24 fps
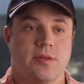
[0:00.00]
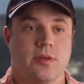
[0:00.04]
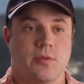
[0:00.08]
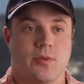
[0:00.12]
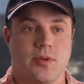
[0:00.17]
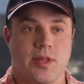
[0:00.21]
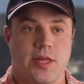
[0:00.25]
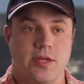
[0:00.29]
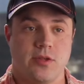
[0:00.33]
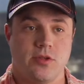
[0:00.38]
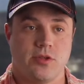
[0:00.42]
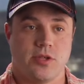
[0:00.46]
on the
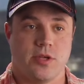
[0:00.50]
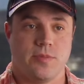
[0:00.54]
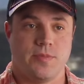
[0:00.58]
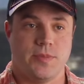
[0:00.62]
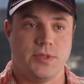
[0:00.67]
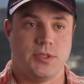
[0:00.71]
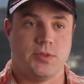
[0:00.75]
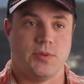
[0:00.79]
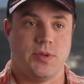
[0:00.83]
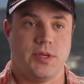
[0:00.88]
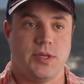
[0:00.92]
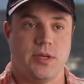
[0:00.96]
relationship
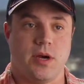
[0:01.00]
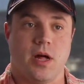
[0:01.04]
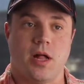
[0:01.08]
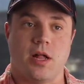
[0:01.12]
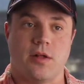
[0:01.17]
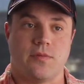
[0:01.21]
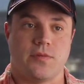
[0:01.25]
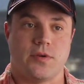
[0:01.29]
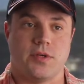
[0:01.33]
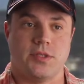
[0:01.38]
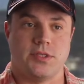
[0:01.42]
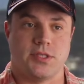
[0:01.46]
between
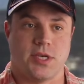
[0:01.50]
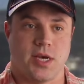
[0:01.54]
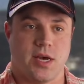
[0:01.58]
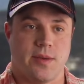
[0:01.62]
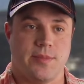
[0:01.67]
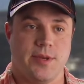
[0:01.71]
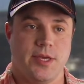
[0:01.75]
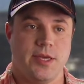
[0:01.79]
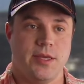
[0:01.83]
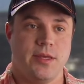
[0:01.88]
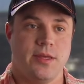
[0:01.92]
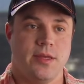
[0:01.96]
Oliver and
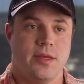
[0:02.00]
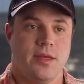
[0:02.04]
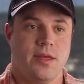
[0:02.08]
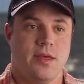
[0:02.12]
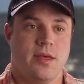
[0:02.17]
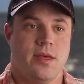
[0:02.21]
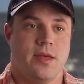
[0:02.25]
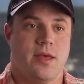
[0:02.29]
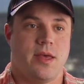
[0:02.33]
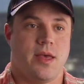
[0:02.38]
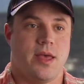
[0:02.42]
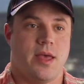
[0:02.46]
Tommy,
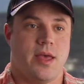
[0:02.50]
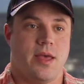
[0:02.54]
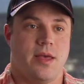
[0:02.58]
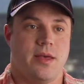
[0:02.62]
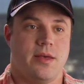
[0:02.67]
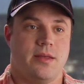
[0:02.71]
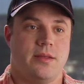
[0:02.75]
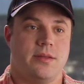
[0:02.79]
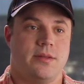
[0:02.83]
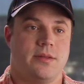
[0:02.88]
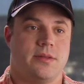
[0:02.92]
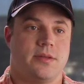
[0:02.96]

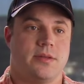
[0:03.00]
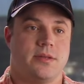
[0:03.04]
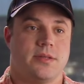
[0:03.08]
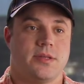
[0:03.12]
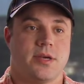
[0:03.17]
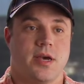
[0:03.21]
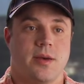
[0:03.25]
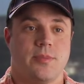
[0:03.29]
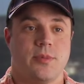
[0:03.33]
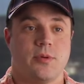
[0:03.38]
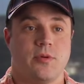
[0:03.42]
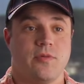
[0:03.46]
and
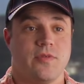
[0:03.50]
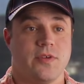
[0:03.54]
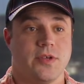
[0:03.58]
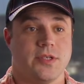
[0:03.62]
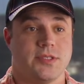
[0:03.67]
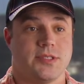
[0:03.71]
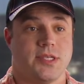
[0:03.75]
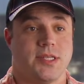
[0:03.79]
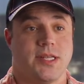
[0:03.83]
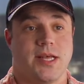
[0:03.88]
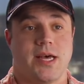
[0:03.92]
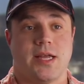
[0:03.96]
Tommy
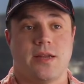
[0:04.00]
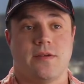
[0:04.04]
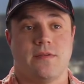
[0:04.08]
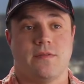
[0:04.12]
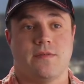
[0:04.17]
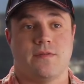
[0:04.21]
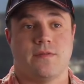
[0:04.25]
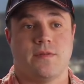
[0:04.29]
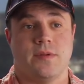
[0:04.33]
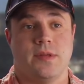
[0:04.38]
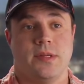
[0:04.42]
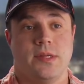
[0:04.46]
reveals a lot
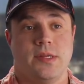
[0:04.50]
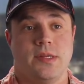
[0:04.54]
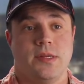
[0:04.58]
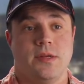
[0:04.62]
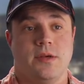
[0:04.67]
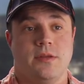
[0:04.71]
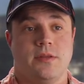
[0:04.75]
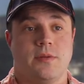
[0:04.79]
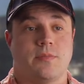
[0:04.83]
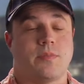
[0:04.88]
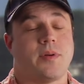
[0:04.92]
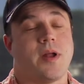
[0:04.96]
of
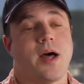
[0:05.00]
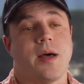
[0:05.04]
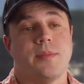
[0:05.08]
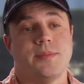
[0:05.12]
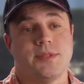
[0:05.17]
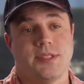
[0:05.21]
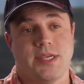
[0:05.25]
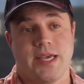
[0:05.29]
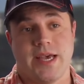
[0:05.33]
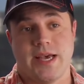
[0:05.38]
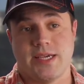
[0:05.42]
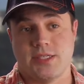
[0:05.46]
the
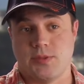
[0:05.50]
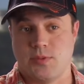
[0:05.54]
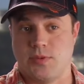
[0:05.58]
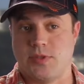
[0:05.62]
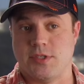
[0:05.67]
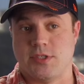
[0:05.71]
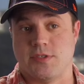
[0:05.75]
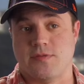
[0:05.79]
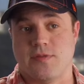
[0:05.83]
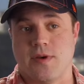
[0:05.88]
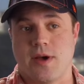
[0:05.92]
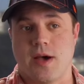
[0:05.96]
problems he has with
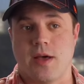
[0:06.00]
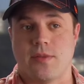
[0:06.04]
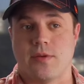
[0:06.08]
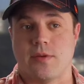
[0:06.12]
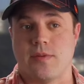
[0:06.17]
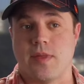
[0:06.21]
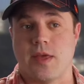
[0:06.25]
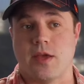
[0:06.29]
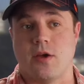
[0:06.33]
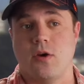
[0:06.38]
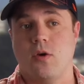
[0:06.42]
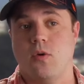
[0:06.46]
his father
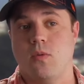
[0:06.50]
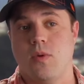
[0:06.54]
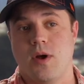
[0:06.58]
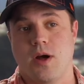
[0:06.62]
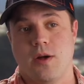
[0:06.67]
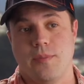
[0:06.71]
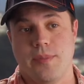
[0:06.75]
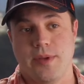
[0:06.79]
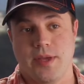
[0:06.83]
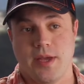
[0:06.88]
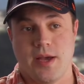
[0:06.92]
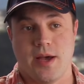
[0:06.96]
that go
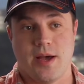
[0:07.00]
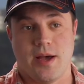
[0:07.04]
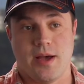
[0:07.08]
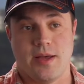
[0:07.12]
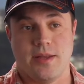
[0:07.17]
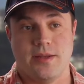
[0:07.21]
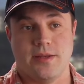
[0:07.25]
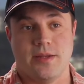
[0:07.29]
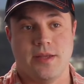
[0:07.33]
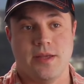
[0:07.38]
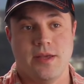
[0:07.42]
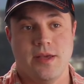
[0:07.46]
well
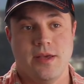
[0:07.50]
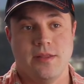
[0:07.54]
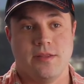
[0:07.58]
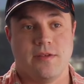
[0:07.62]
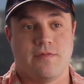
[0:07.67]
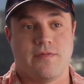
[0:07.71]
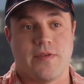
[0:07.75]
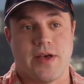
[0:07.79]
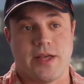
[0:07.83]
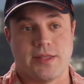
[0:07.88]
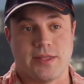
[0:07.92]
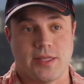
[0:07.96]
beyond the
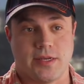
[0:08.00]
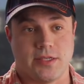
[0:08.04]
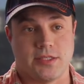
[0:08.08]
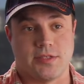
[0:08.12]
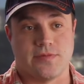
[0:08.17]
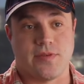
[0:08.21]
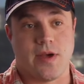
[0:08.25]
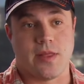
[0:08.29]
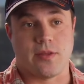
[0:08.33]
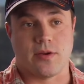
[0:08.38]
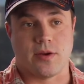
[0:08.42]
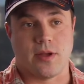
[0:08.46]
fact that his
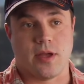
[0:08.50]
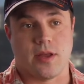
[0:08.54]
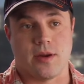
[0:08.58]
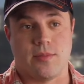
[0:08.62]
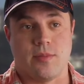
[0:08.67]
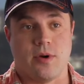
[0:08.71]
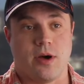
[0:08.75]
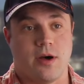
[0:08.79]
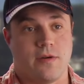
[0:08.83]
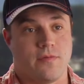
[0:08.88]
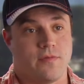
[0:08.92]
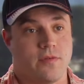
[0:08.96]
father cut
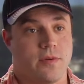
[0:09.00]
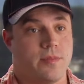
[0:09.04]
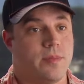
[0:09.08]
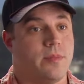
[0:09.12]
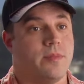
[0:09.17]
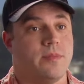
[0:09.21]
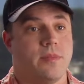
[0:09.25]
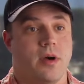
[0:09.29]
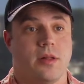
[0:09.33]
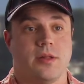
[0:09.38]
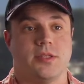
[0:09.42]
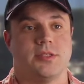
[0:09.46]
him off from
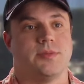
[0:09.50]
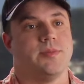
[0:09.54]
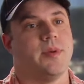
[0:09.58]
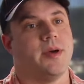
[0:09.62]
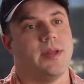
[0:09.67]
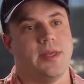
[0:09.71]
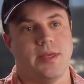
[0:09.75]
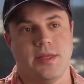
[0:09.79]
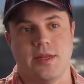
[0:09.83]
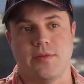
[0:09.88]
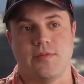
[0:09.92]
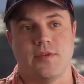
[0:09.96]
all his
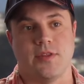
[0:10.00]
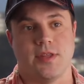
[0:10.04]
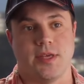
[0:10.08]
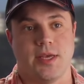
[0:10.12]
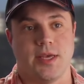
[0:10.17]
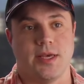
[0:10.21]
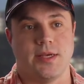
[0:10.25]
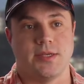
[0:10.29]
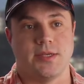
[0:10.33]
money and everything